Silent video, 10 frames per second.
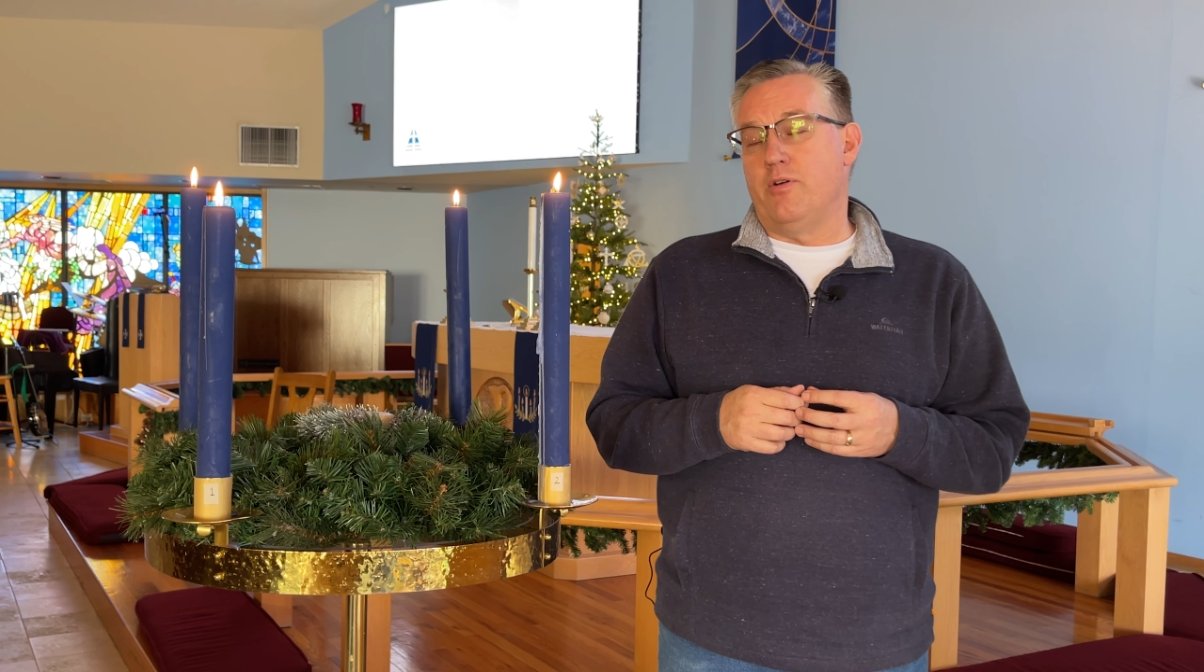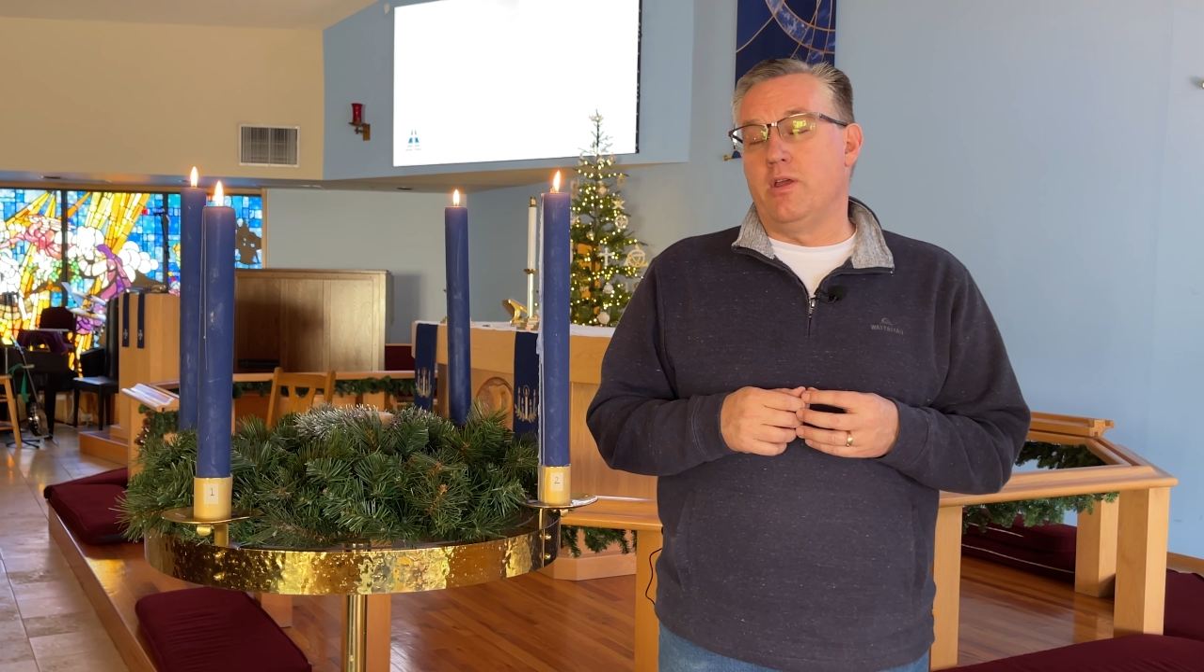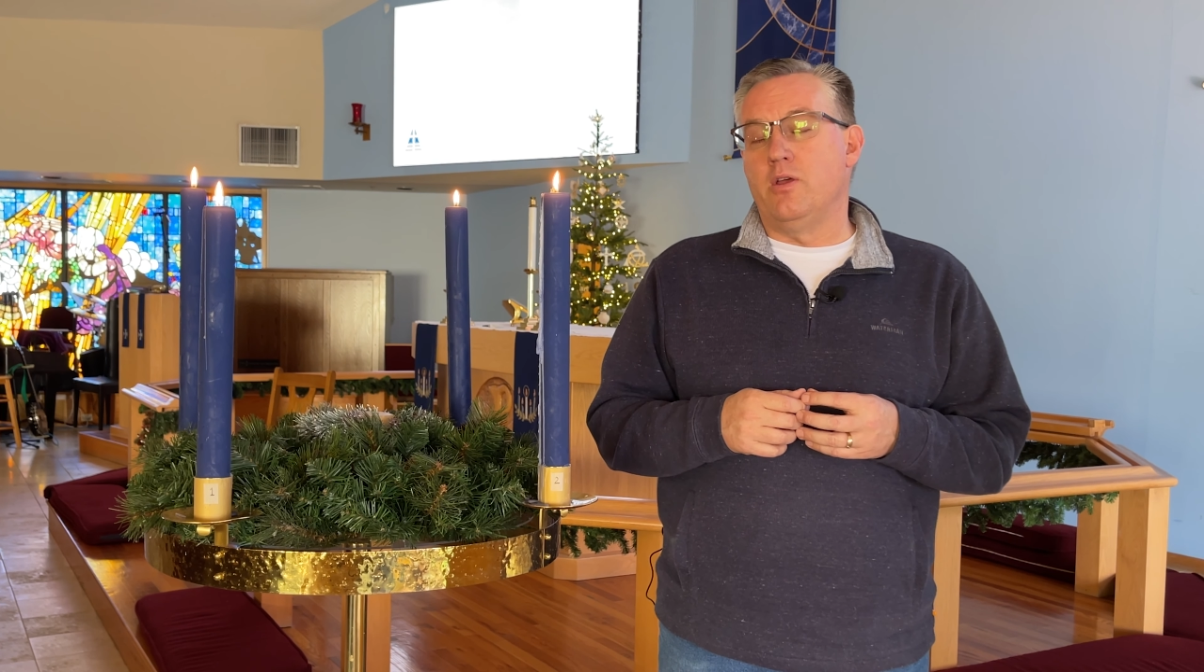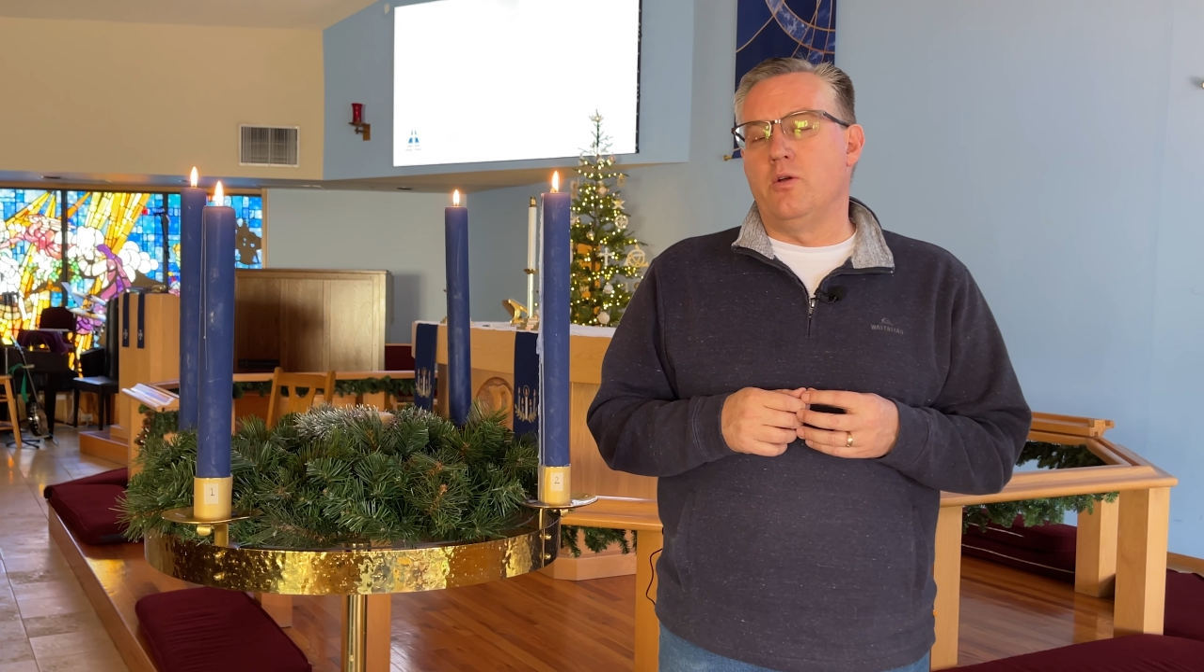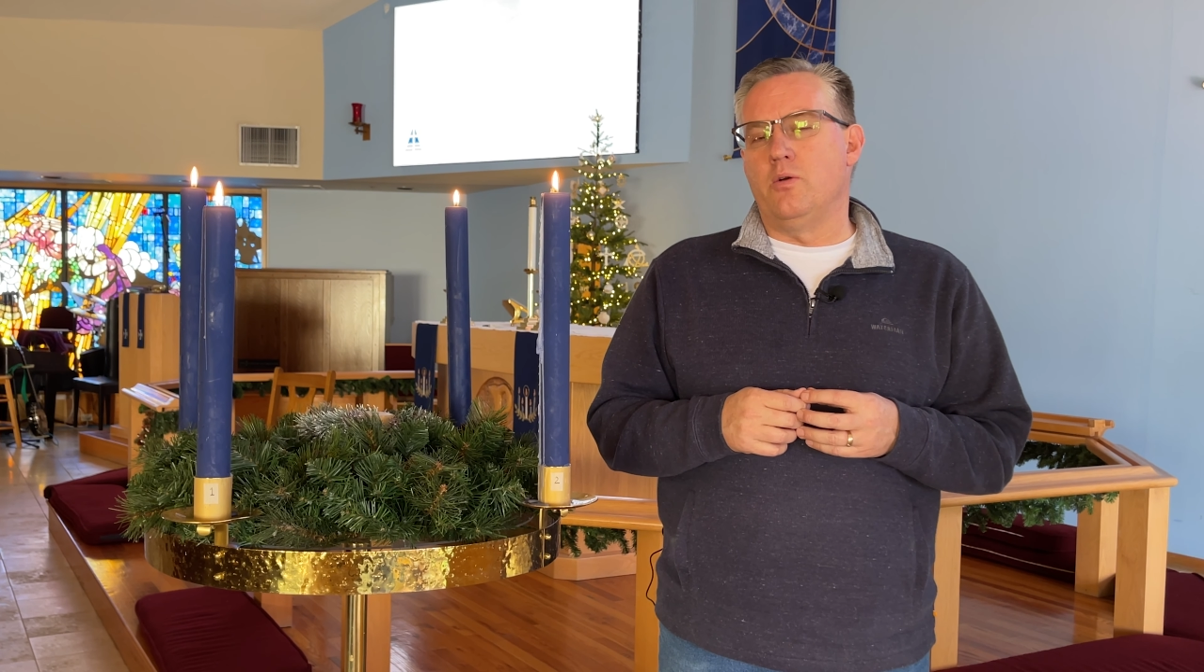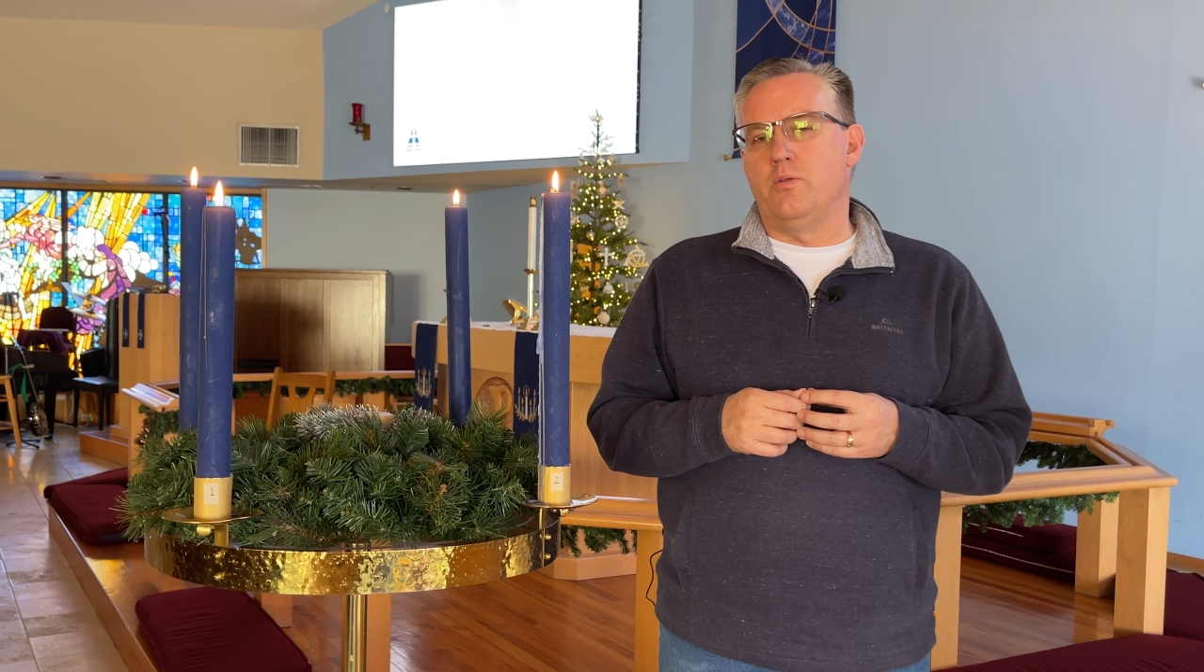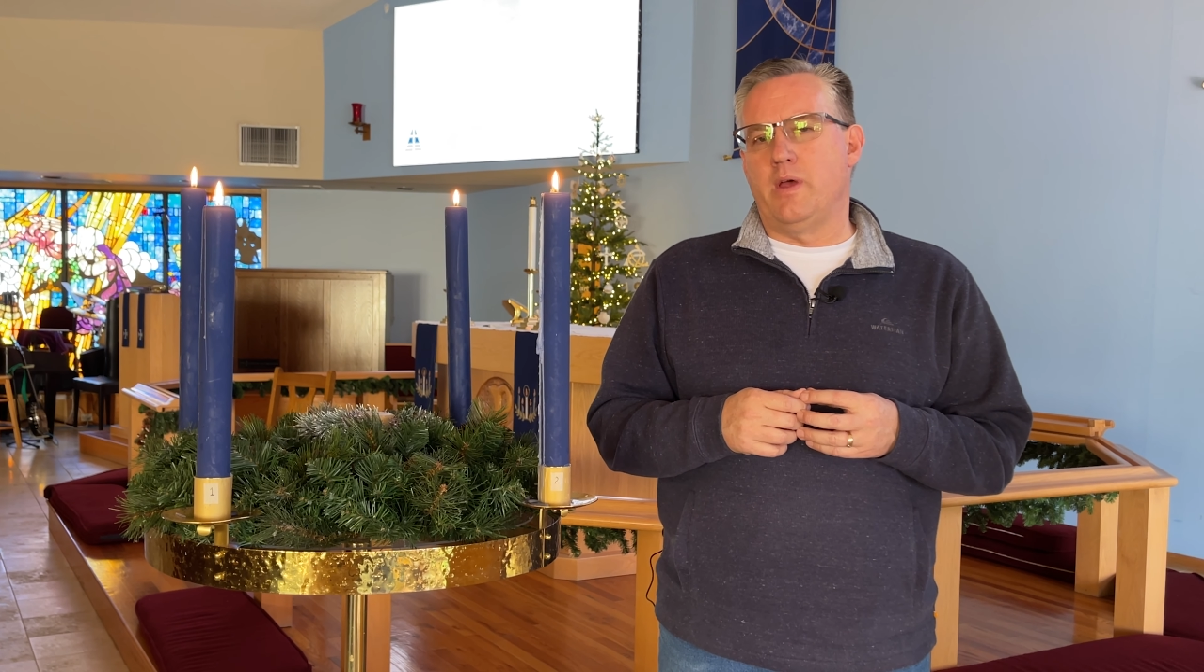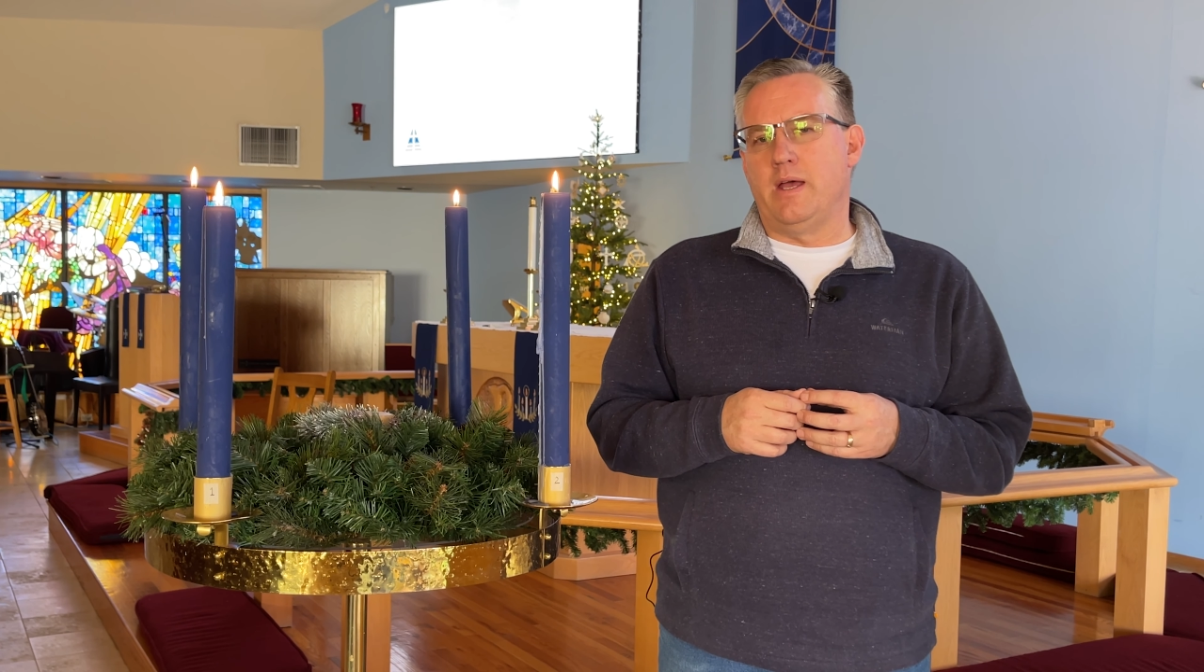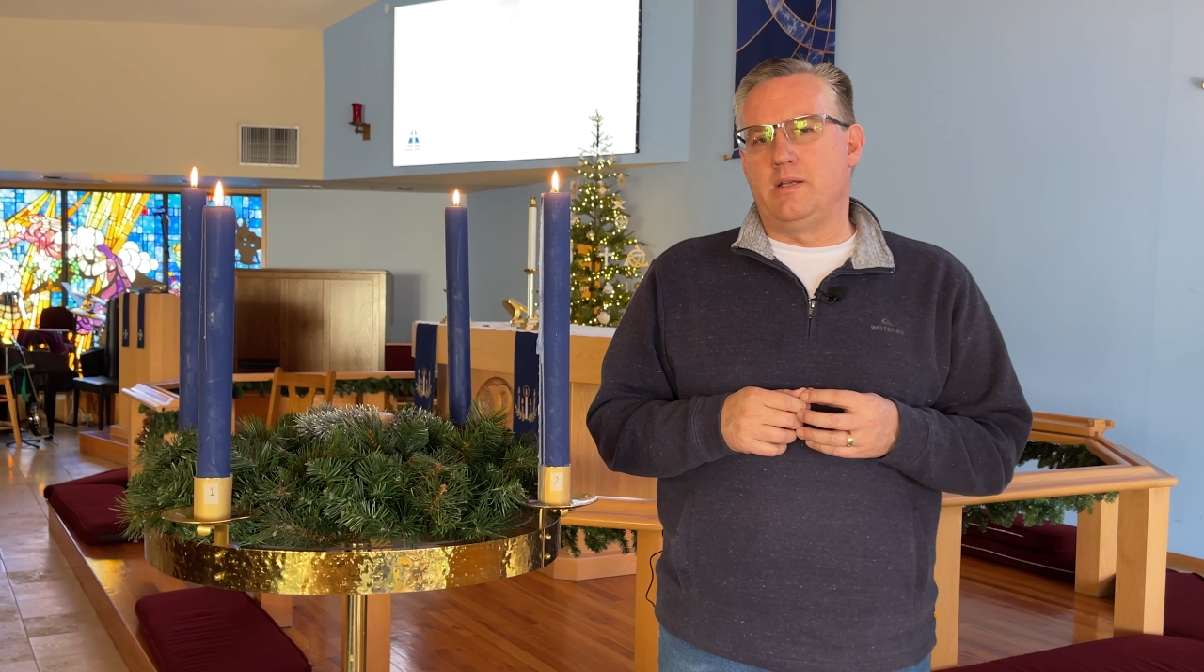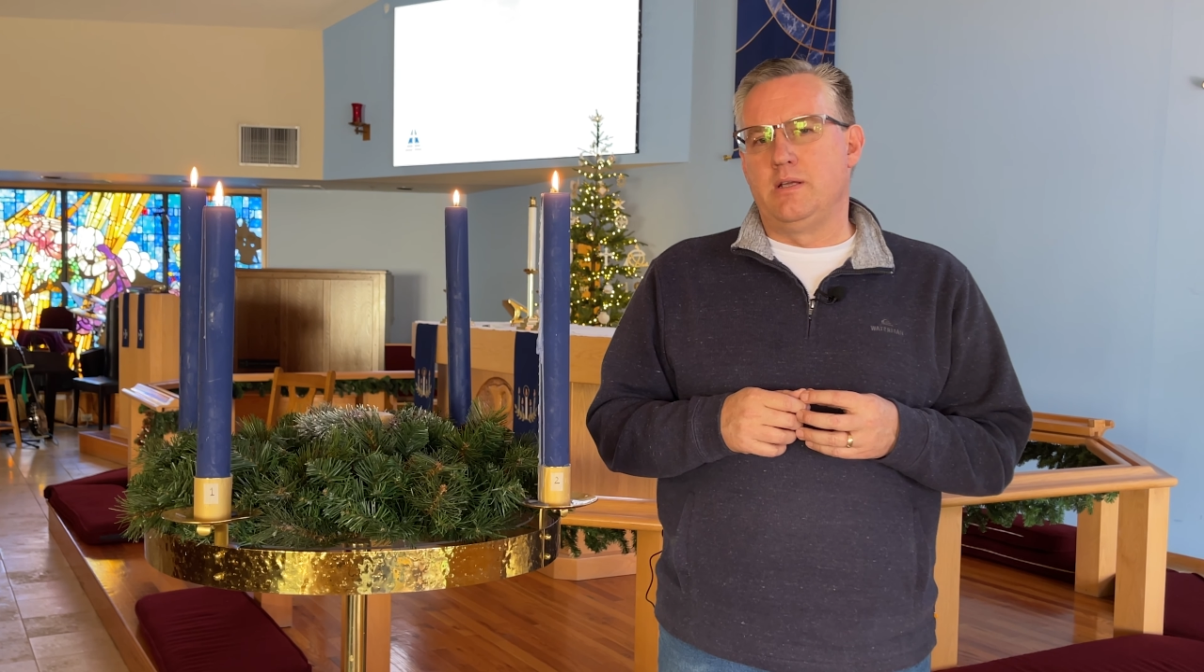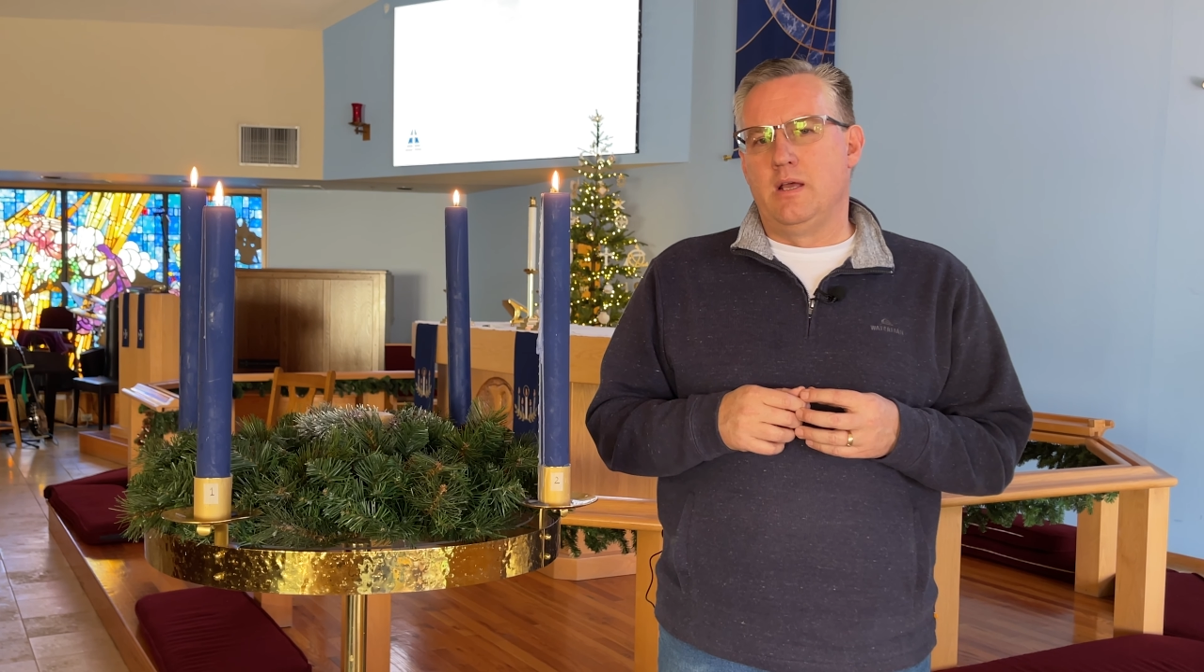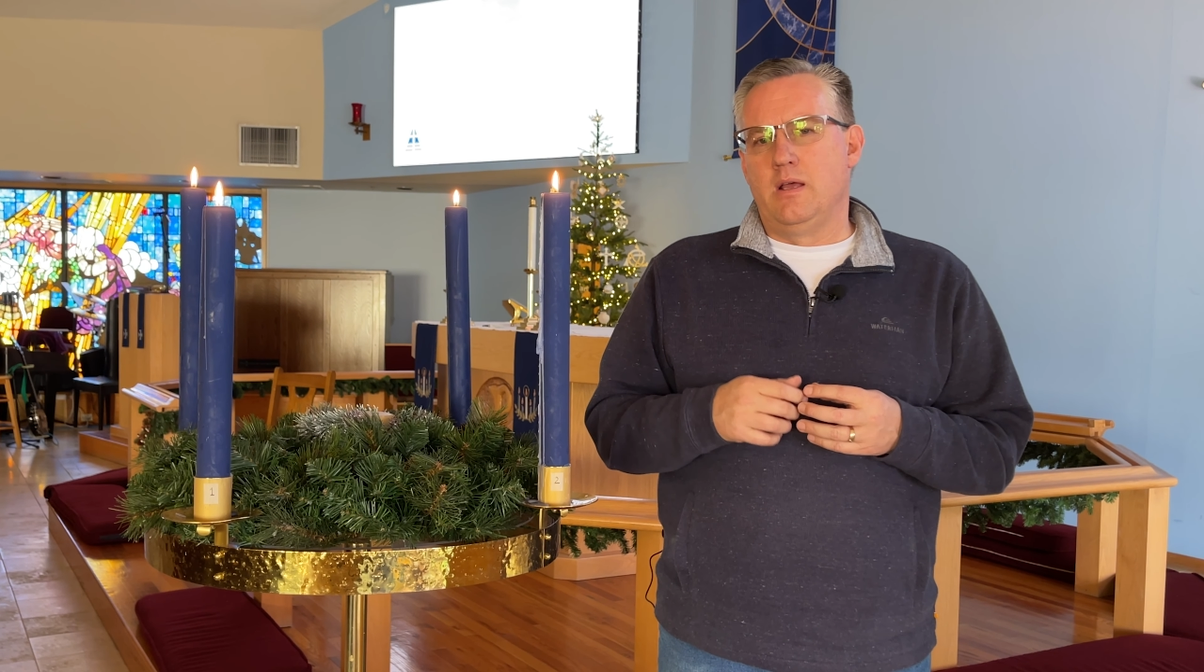you that